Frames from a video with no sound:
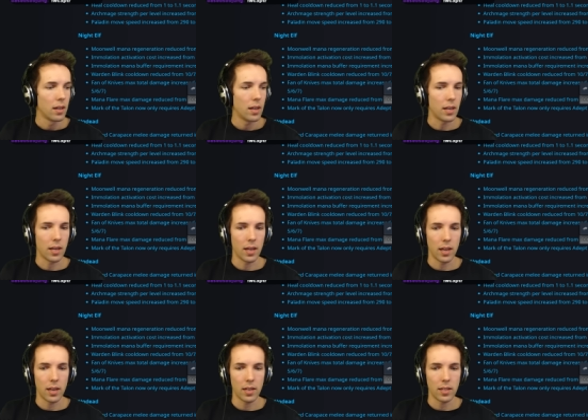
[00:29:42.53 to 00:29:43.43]
It
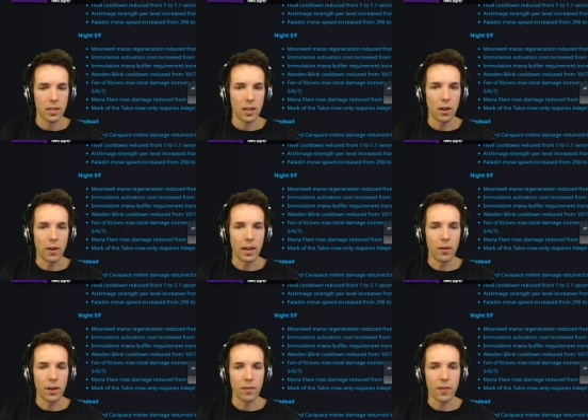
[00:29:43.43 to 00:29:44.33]
is no, I
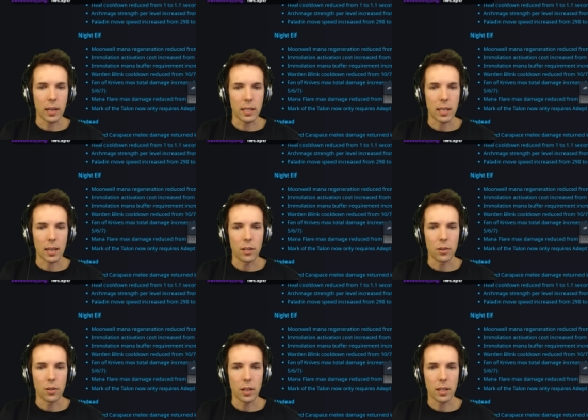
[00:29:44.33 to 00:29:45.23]
know it affects
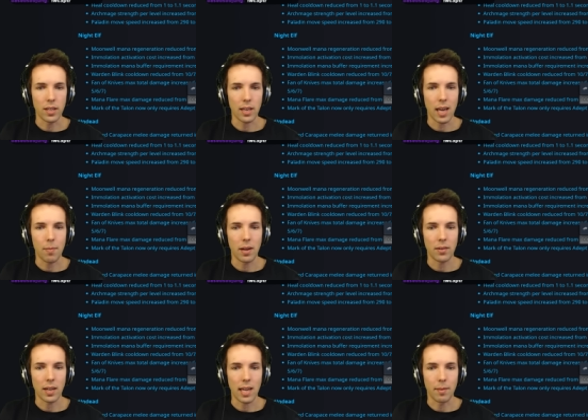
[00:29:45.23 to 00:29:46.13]
statues. It doesn't cap
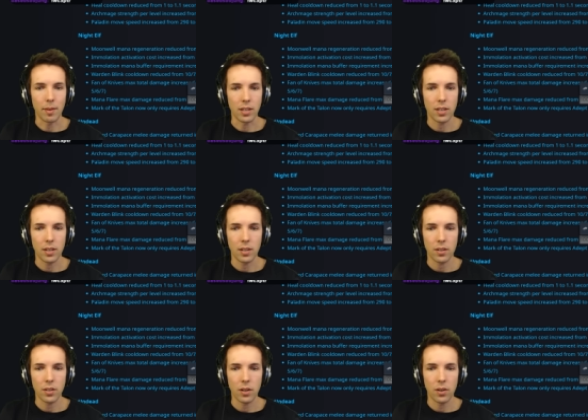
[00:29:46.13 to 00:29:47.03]
out the damage.
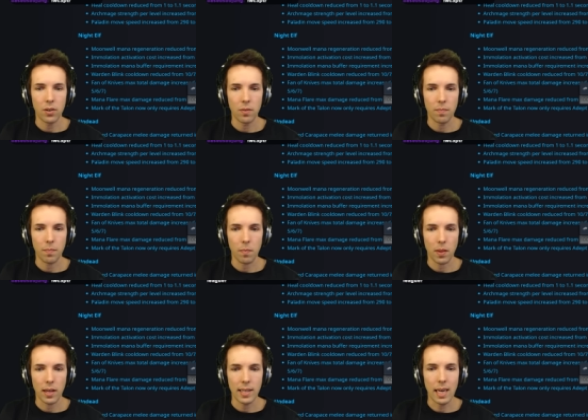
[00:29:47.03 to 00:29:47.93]
So
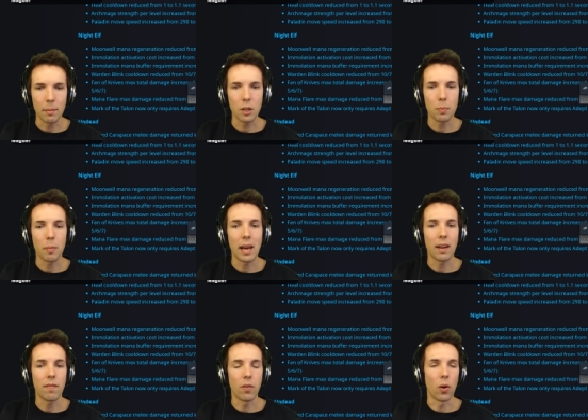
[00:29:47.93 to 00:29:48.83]
damage per
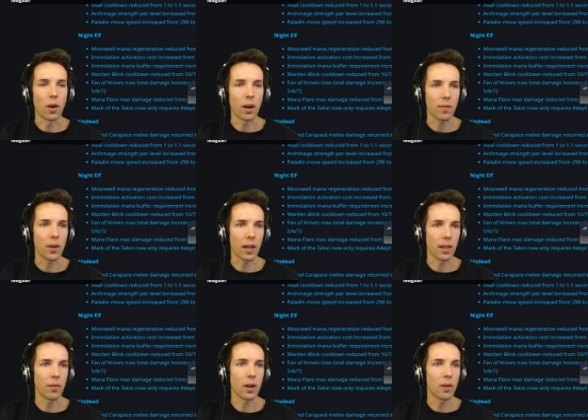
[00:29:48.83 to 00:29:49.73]
mana four. Okay,
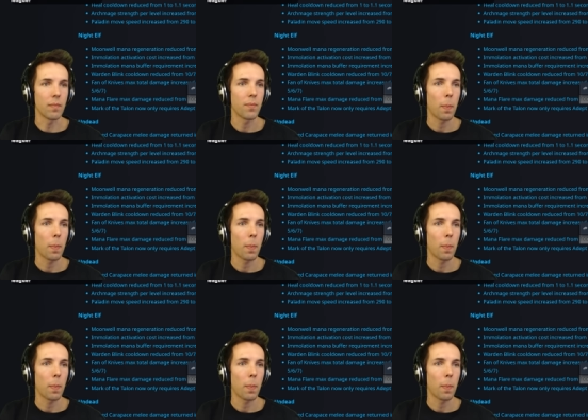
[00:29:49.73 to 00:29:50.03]
there we go.